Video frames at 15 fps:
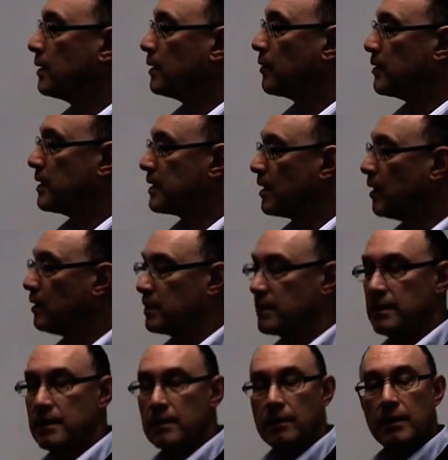The
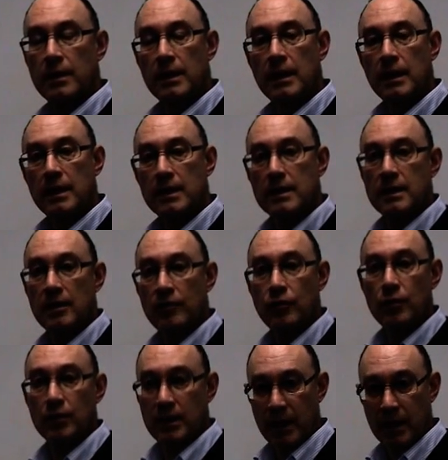result is, if
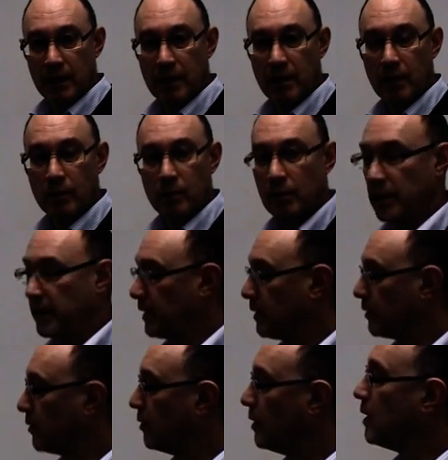you take a
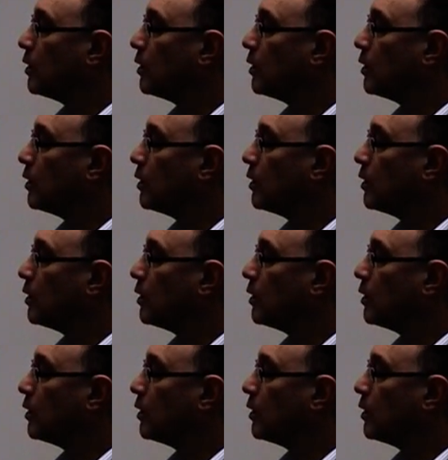calculator,